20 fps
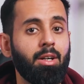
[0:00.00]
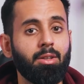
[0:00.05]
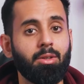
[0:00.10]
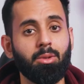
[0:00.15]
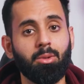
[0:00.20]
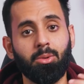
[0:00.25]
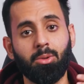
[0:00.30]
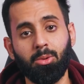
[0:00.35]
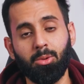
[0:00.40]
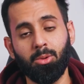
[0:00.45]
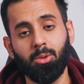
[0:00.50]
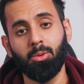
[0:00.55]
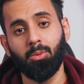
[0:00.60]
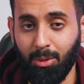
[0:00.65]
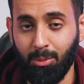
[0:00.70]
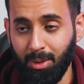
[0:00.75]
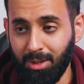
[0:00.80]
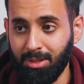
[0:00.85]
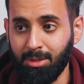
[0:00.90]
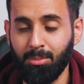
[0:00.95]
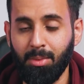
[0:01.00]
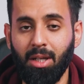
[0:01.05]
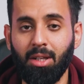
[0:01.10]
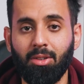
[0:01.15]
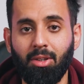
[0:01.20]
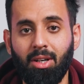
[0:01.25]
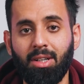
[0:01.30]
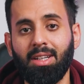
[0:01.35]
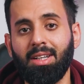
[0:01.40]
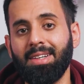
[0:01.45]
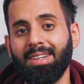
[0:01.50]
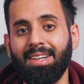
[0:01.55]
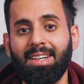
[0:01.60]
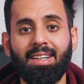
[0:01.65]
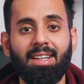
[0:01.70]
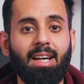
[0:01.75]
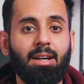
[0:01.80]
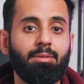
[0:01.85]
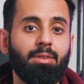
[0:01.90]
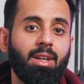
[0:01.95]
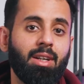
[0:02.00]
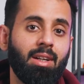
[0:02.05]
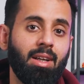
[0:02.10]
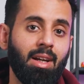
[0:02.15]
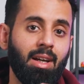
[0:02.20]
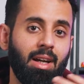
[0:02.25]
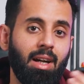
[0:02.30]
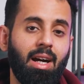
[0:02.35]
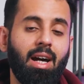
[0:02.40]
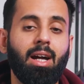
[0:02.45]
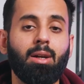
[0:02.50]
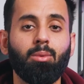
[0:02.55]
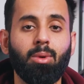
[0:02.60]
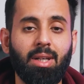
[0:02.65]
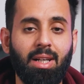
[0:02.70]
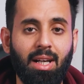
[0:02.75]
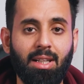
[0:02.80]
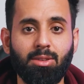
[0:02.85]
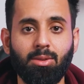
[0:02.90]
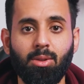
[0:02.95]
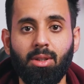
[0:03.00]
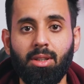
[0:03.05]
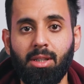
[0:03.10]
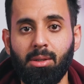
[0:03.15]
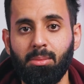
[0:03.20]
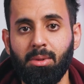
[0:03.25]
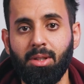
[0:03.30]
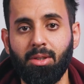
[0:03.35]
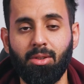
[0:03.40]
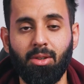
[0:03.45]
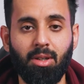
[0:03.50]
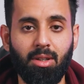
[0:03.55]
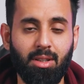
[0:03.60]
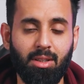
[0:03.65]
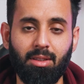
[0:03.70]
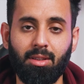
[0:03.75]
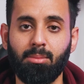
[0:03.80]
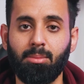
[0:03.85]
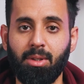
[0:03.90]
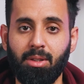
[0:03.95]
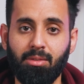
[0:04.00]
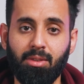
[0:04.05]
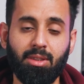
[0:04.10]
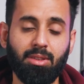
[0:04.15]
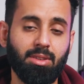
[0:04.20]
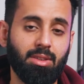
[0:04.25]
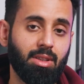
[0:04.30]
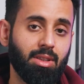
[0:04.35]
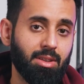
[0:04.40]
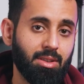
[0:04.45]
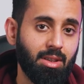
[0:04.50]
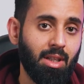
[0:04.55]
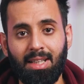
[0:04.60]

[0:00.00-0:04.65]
to do what's being taught in grade 11 and what has already been taught in the previous years.